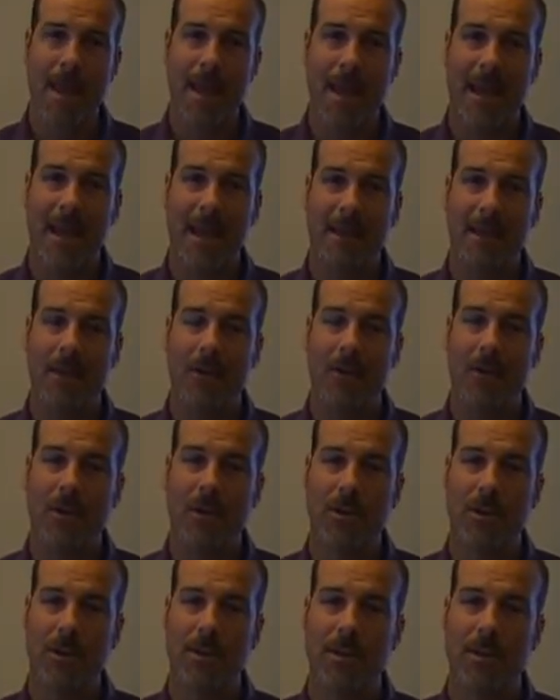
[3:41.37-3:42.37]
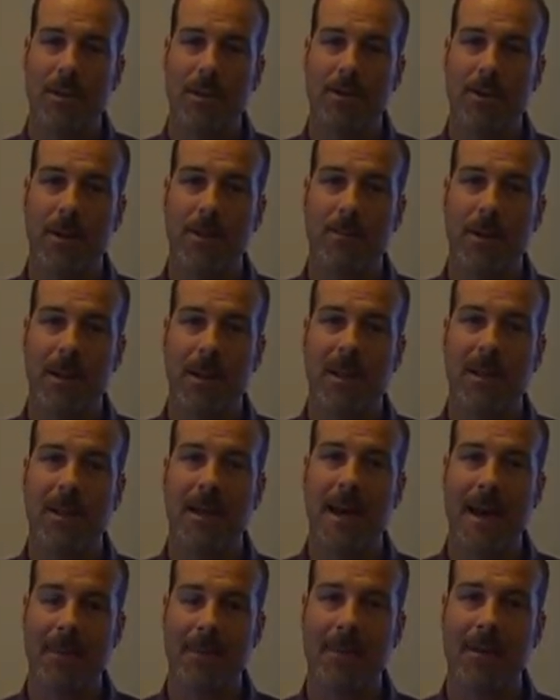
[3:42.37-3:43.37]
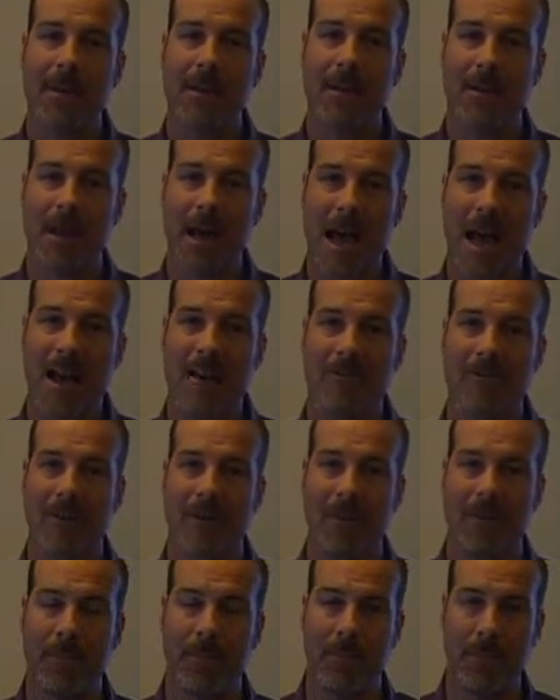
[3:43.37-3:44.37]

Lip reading: and you are just simply being kept alive